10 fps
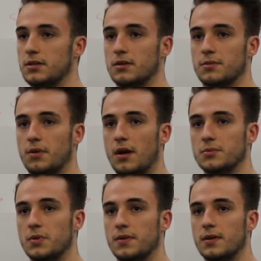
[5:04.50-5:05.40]
and there are some
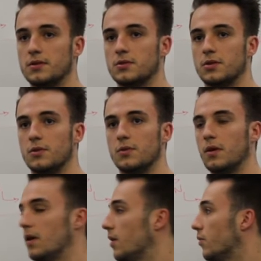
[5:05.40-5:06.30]
problems with it,
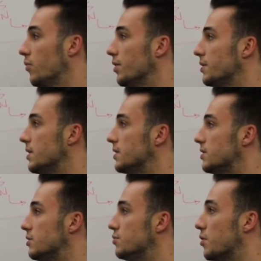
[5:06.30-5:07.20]
so we'll need
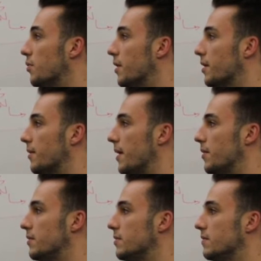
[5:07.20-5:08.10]
to do more work
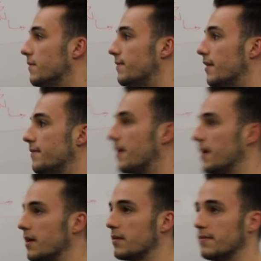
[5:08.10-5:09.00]
around
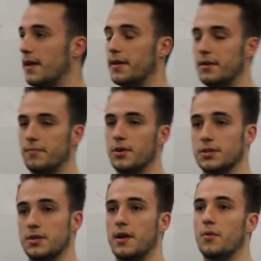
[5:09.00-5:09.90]
verifying valid
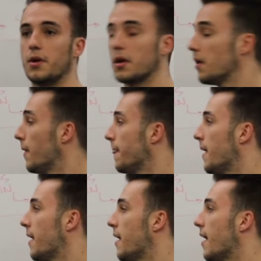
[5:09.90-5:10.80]
endpoints on the network.
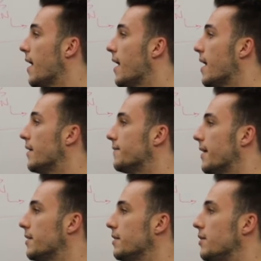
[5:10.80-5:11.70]
And
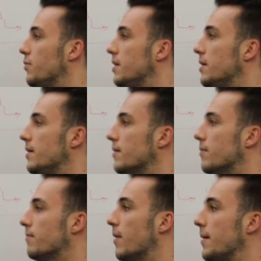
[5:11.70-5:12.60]
finally, we
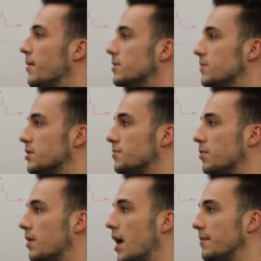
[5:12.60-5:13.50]
might want to
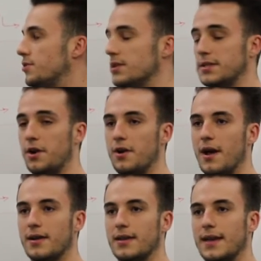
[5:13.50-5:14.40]
explore options that are
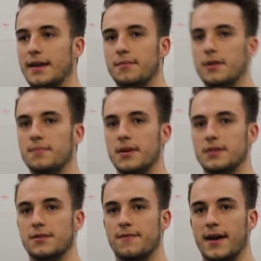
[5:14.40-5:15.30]
not Kademlia,
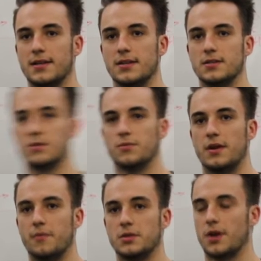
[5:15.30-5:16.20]
because the fact is,
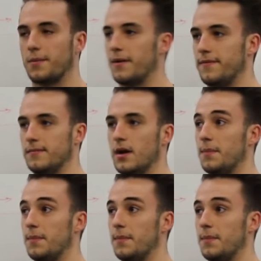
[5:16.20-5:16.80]
whenever we talk about